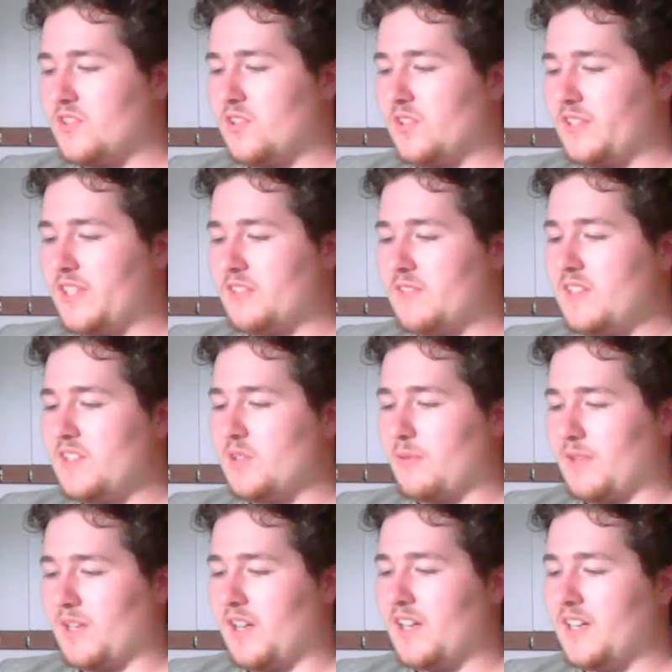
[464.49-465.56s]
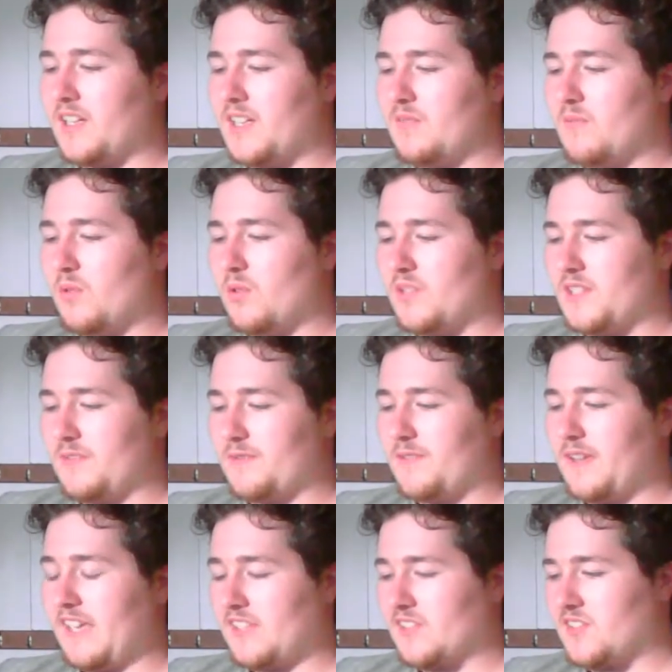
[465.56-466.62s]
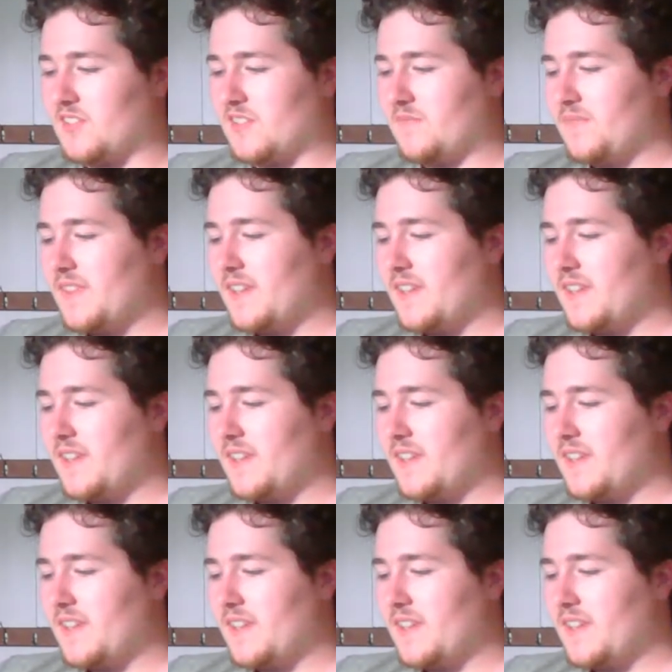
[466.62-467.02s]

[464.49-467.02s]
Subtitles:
stocky creature with an ugly, warty face.